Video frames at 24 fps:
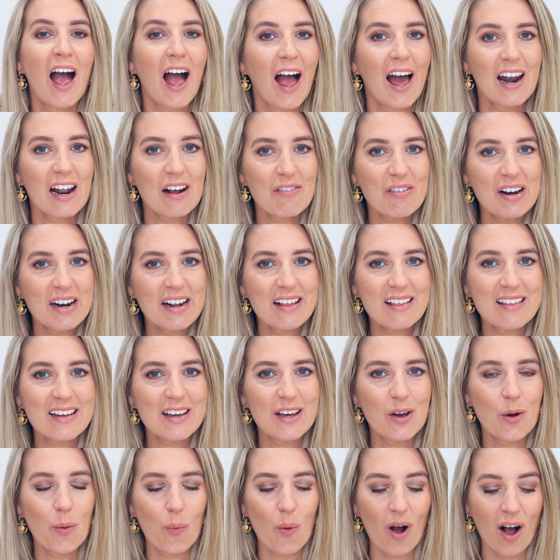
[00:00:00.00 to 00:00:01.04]
And I really
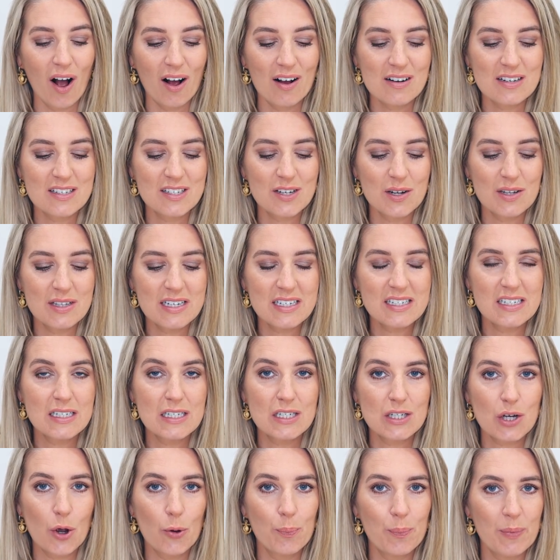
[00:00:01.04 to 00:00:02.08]
think it works. So this is
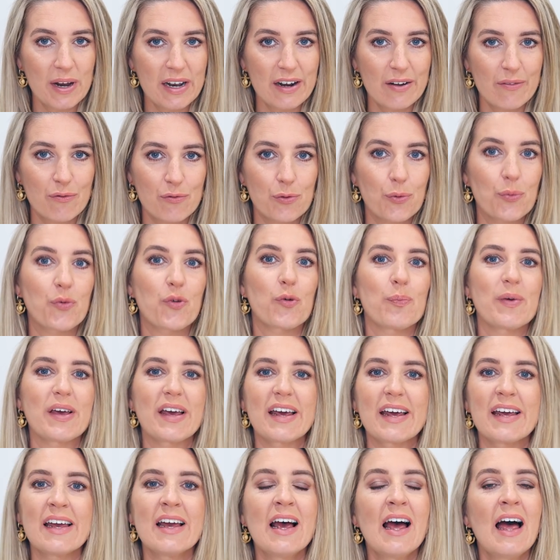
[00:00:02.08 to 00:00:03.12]
so meaningful to
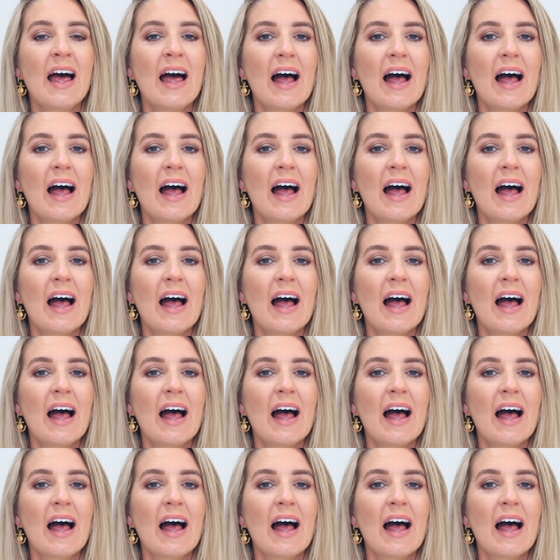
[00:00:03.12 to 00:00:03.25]
me,